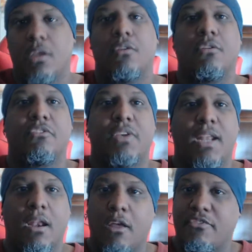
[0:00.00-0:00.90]
You know what I'm
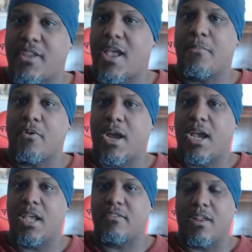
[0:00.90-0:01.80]
saying? I love
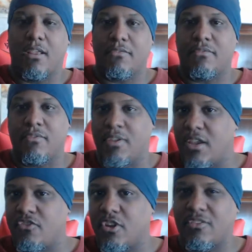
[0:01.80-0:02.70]
samurais. I love
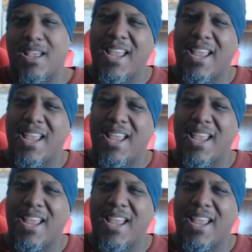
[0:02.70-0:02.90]
ninjas.